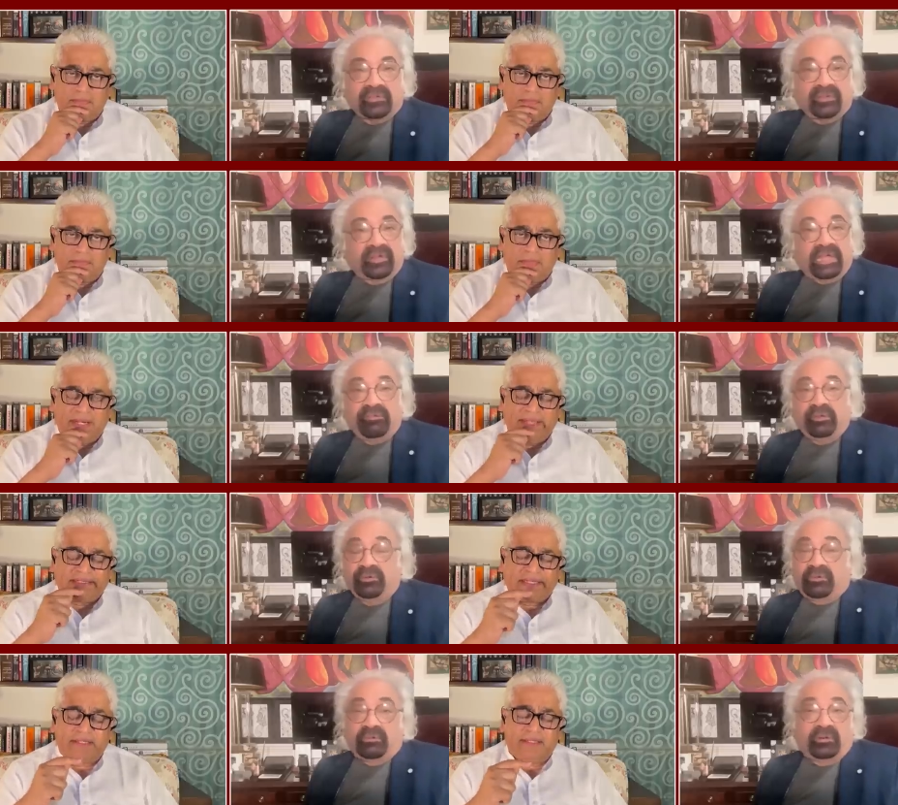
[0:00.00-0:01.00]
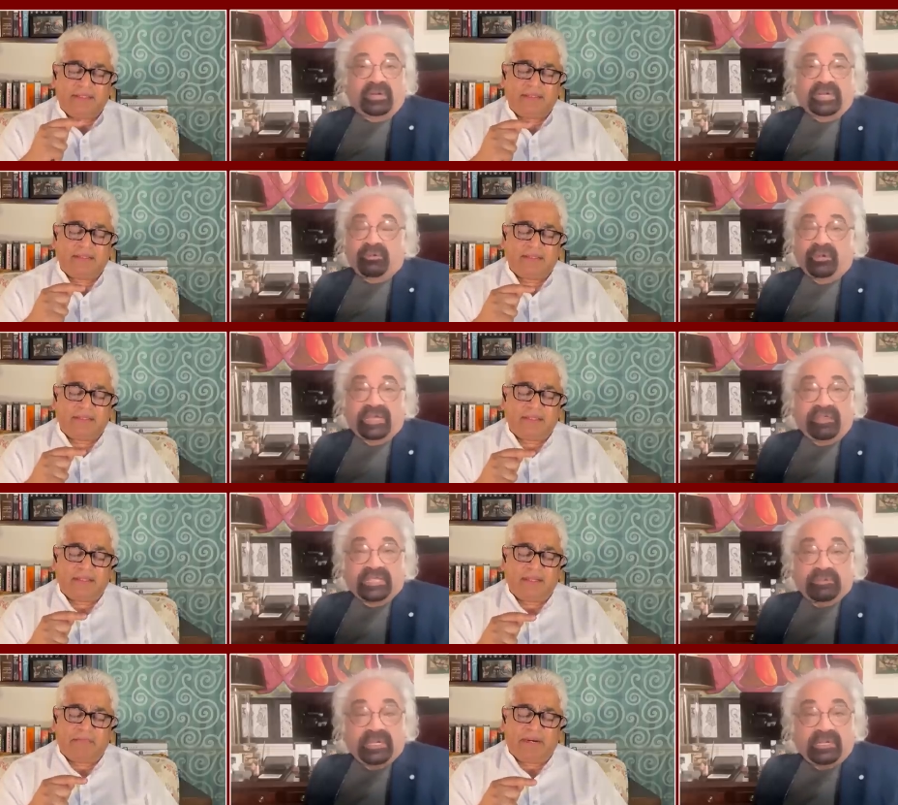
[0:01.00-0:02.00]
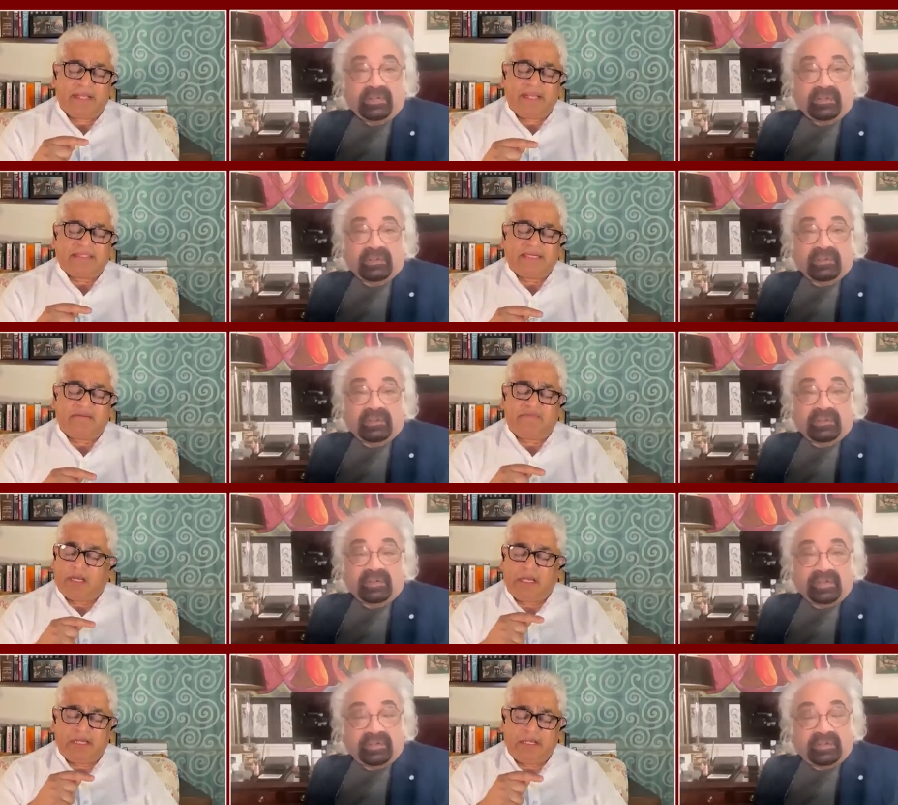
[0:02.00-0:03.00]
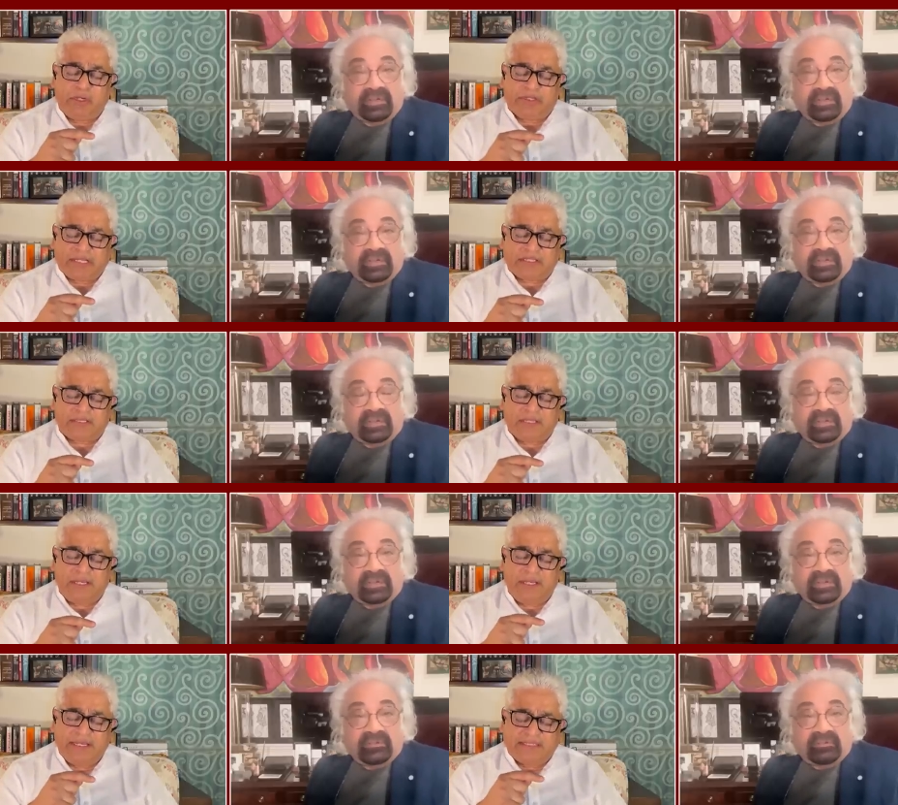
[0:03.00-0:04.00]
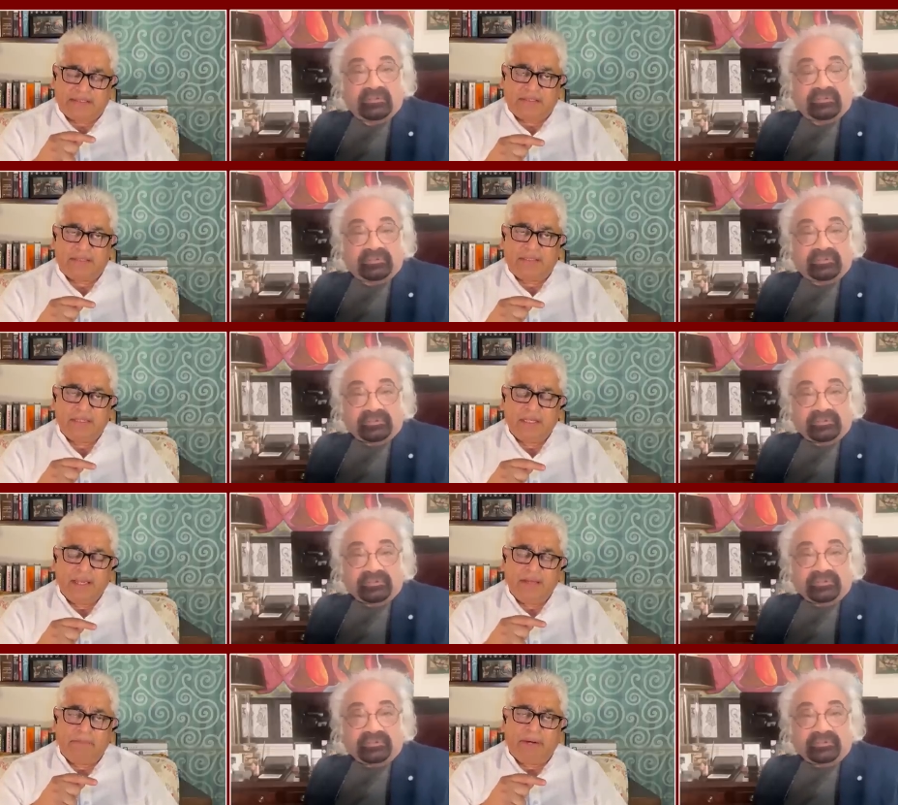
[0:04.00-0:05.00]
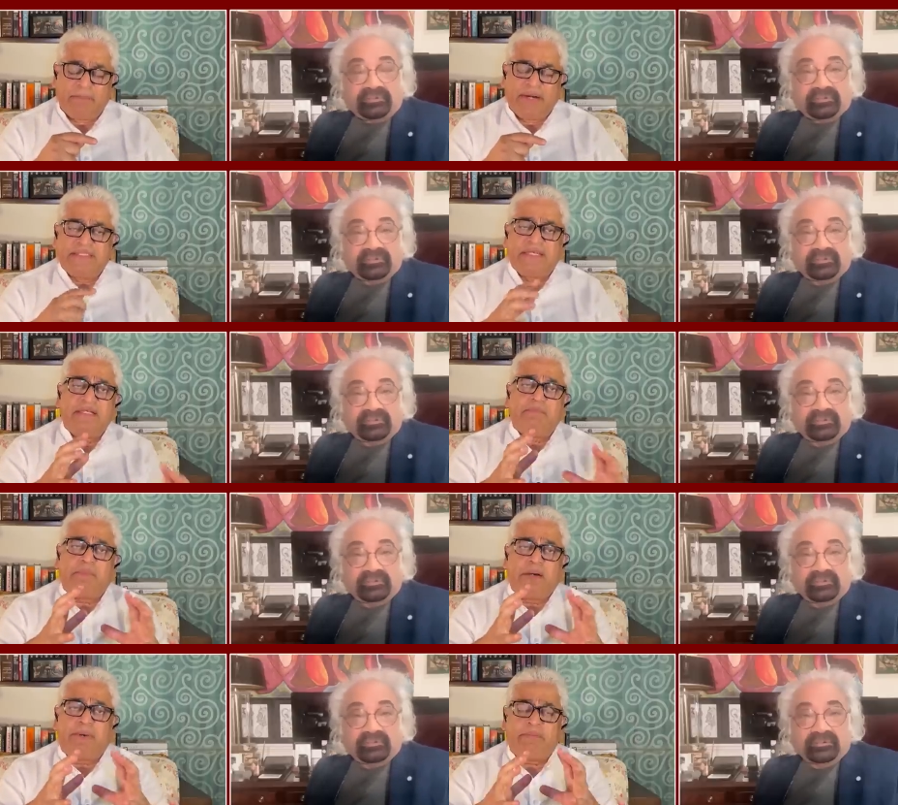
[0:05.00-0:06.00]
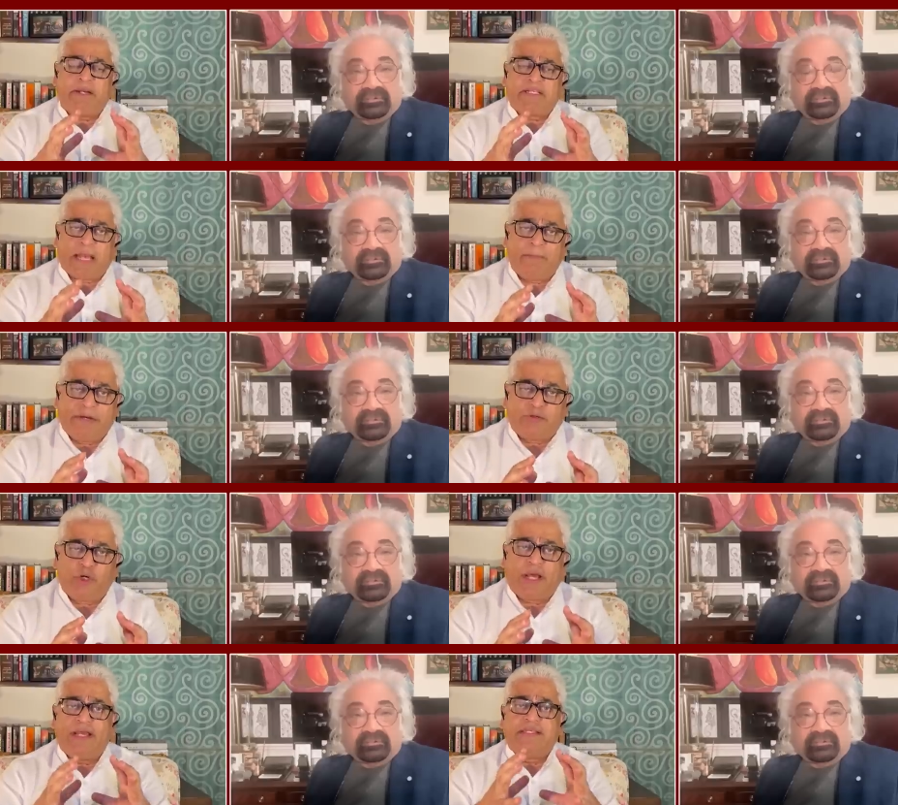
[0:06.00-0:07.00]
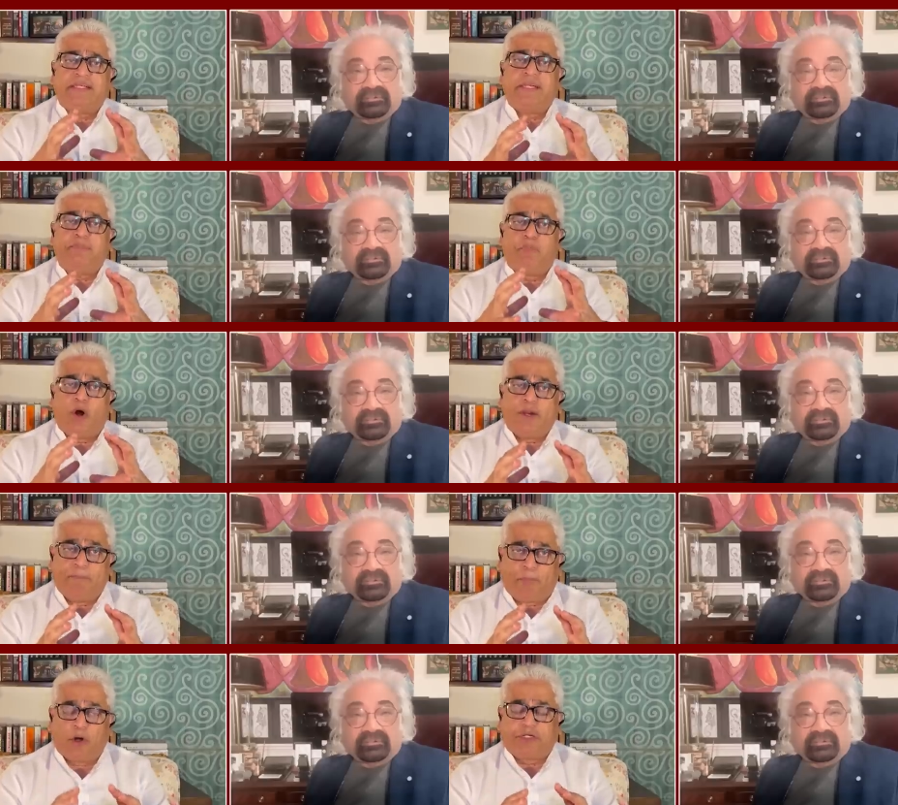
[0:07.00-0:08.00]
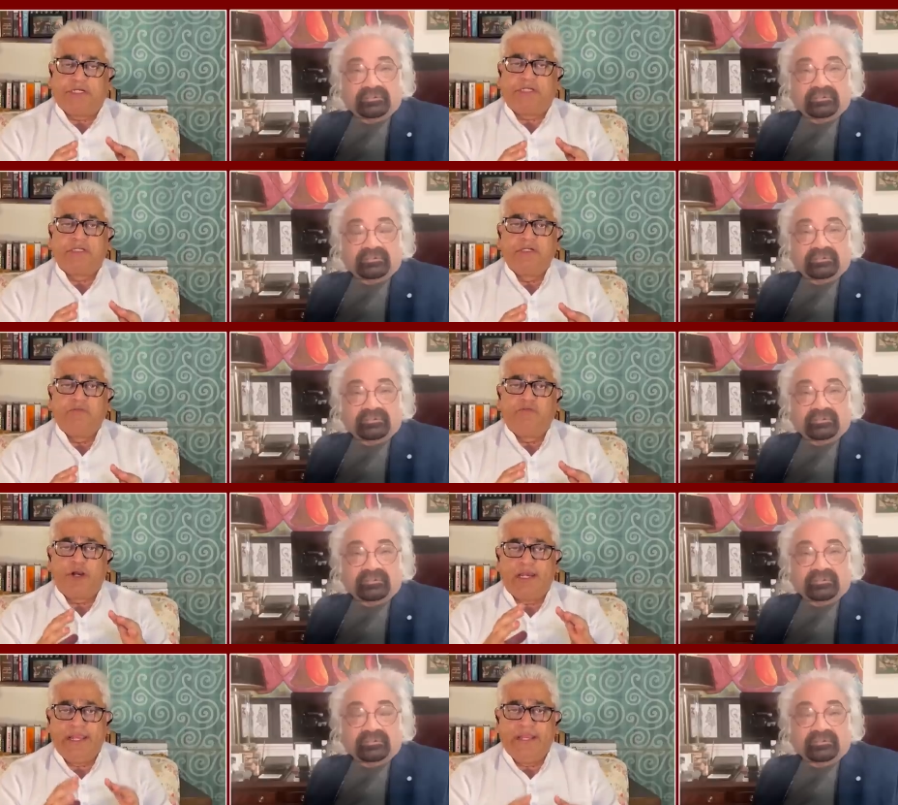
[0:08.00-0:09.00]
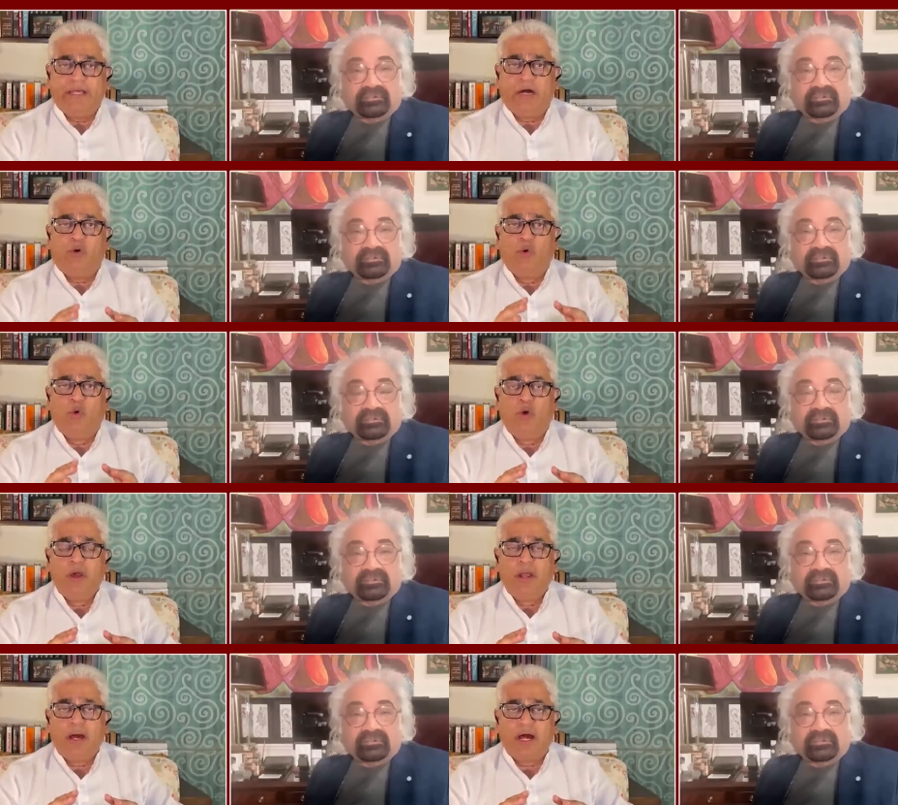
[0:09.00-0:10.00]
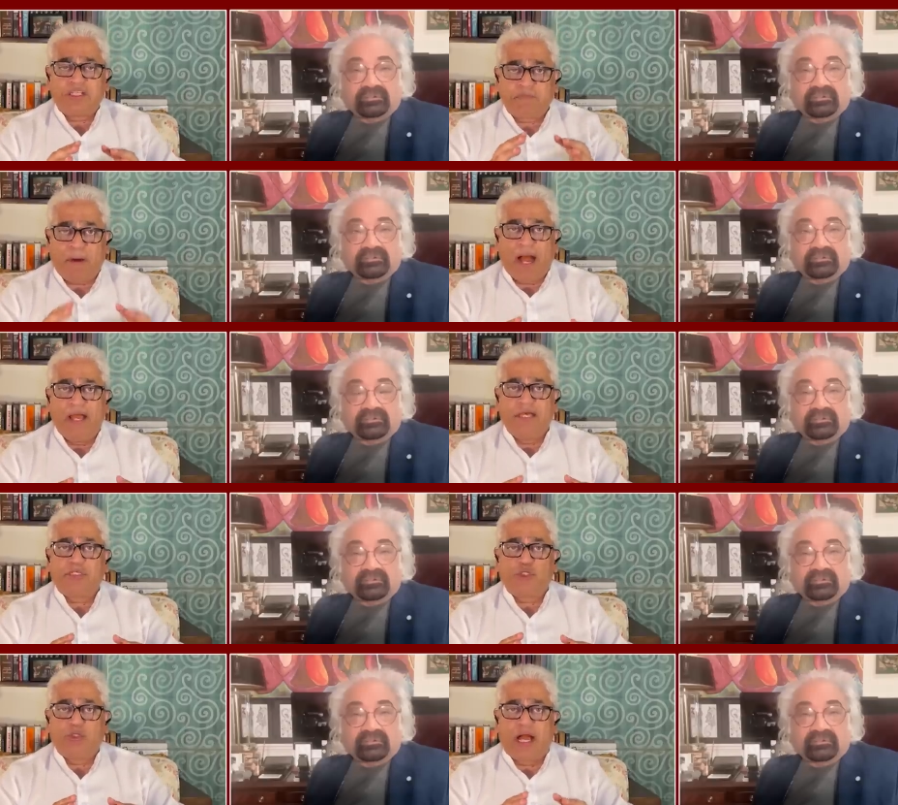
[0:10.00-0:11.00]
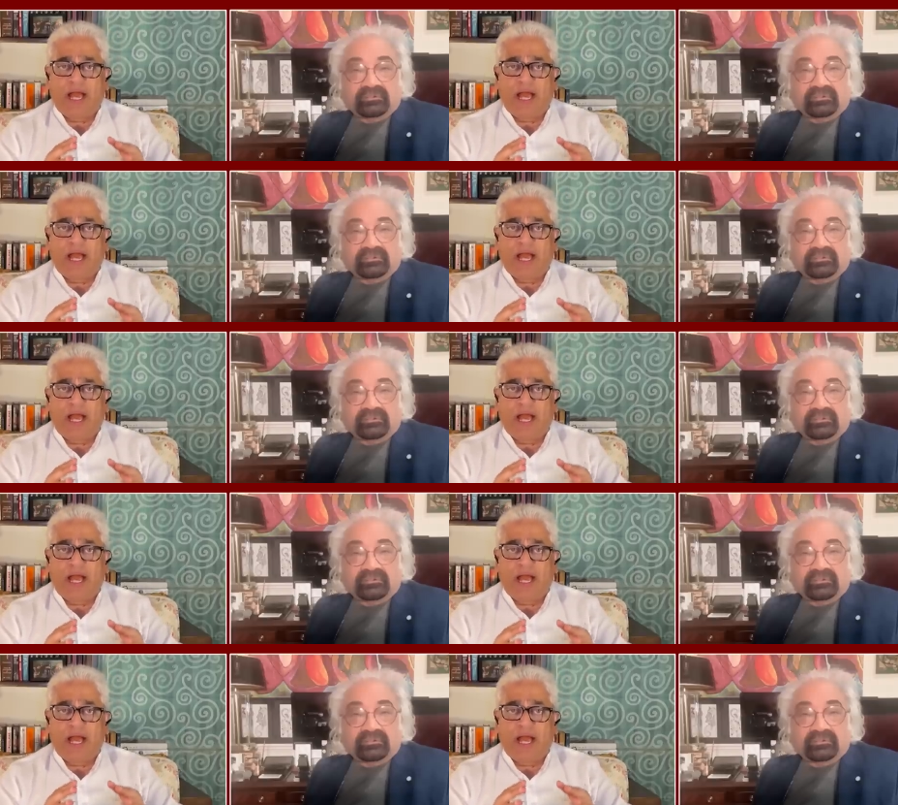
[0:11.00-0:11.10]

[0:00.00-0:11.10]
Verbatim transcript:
Speaker 1: So but now you don't have to agree with me. But isn't uh, you know that's is but but
Speaker 2: isn't but but but Sam Pitroda isn't it more important for a leader who aspires to the